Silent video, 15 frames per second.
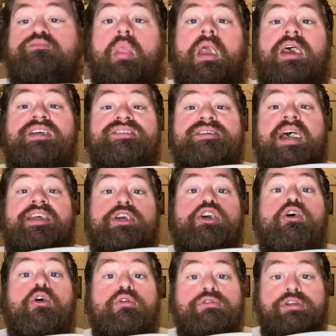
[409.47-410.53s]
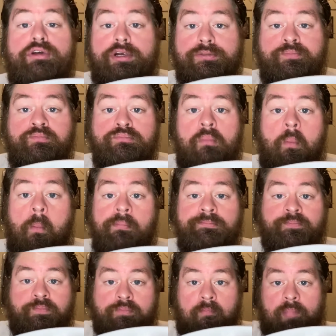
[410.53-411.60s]
It is getting colder
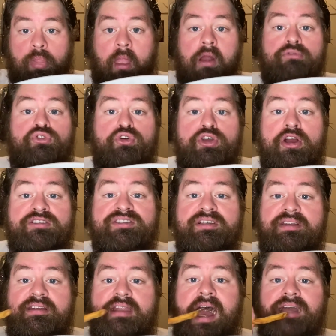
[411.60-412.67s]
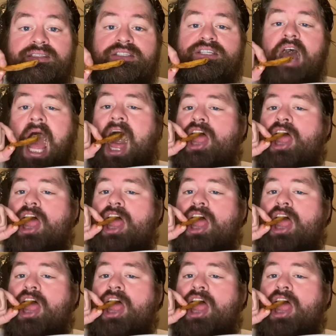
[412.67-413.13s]
New York City nights.